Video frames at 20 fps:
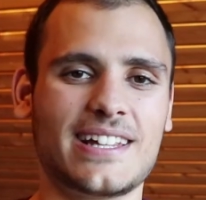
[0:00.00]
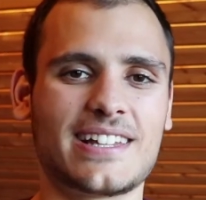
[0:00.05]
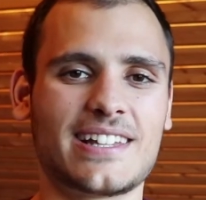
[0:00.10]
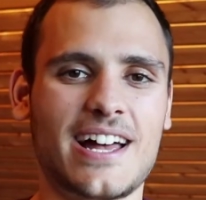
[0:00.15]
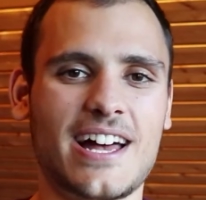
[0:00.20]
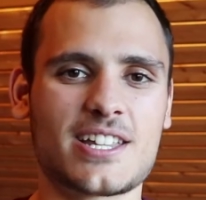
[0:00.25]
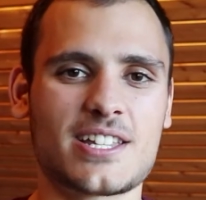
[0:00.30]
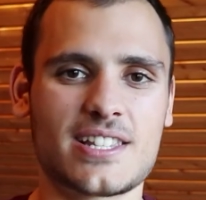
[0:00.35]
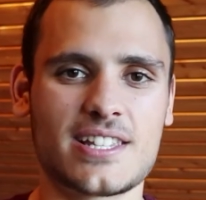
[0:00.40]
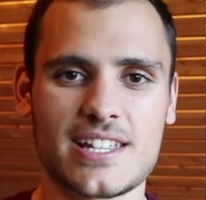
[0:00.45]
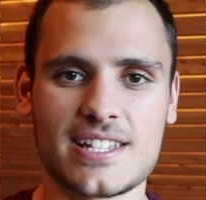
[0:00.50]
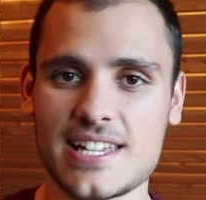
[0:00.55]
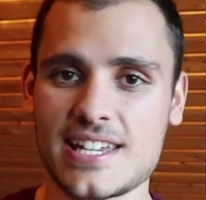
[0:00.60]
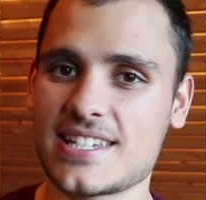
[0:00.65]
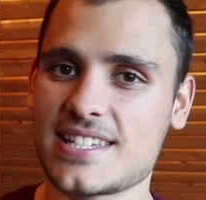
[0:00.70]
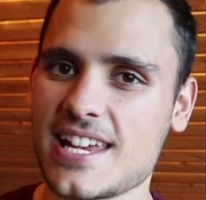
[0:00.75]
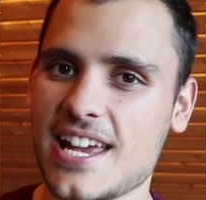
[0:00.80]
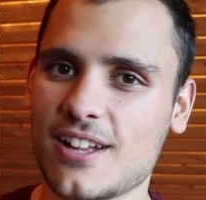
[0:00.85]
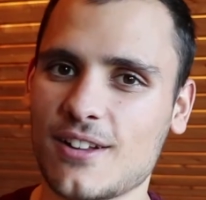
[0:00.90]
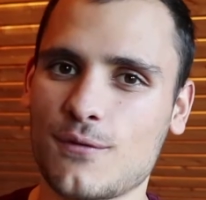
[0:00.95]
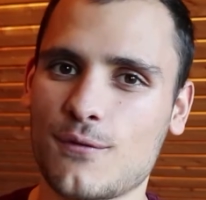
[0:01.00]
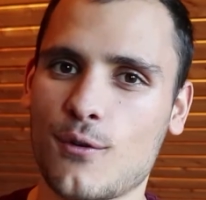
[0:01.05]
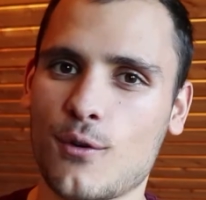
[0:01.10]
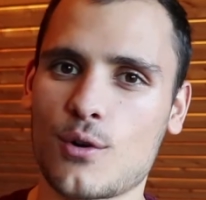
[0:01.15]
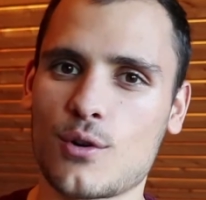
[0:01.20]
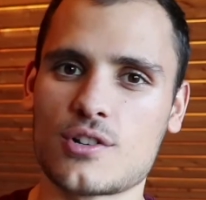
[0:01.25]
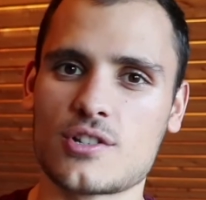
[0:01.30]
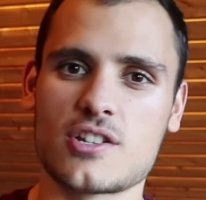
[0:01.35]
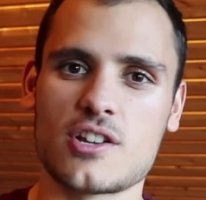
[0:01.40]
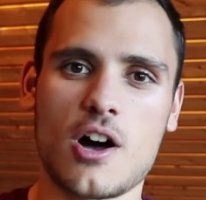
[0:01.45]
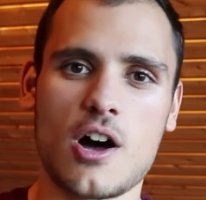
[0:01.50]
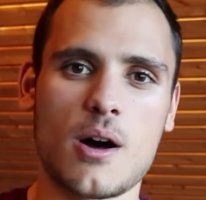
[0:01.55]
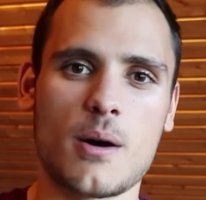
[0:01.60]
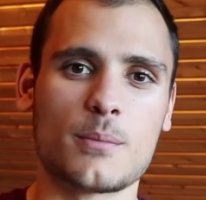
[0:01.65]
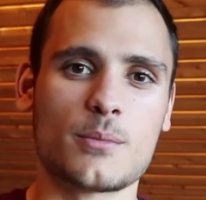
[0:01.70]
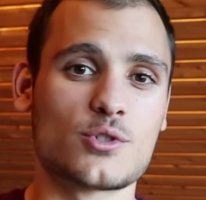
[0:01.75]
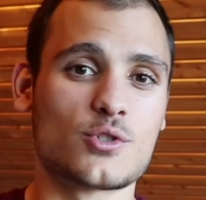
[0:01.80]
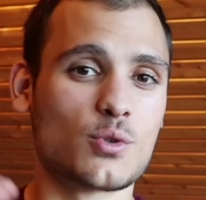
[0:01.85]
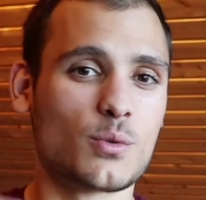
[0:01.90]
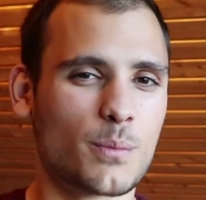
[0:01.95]
as I said, for
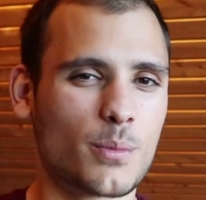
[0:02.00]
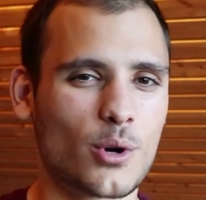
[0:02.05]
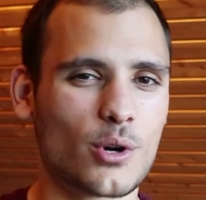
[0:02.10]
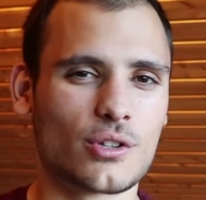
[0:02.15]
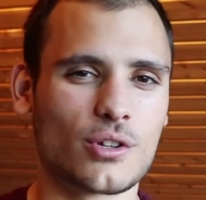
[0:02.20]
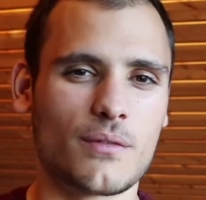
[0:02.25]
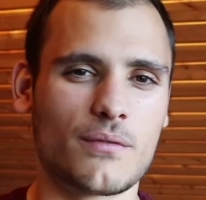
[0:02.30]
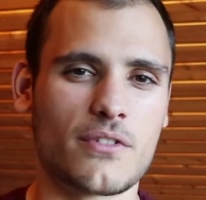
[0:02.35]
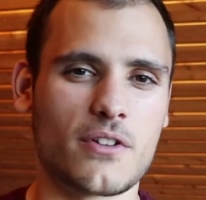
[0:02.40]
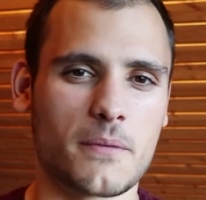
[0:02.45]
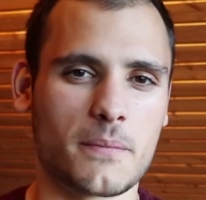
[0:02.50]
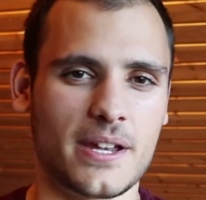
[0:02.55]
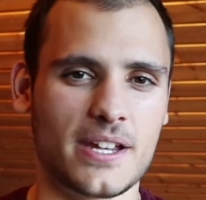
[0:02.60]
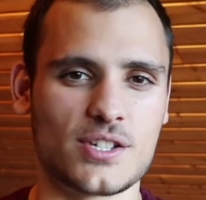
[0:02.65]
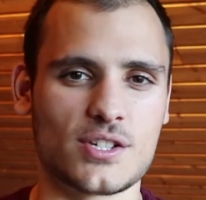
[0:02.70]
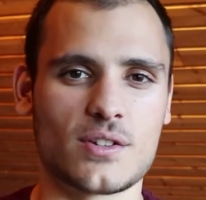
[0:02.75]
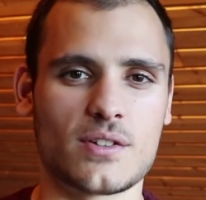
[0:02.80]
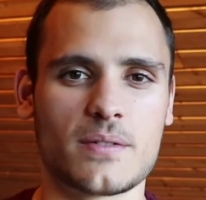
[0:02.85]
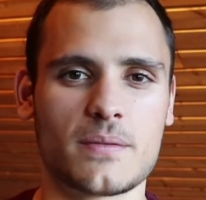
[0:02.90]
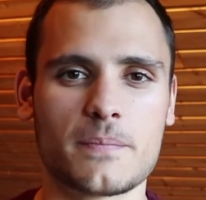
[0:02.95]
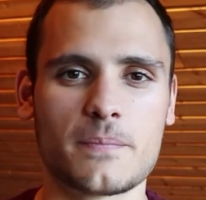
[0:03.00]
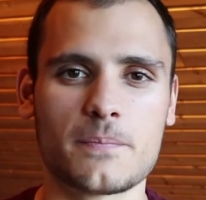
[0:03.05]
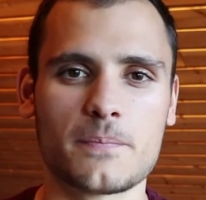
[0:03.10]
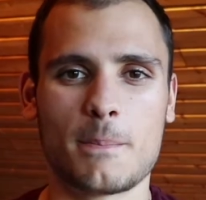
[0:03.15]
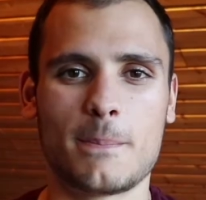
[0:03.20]
some support confirmation.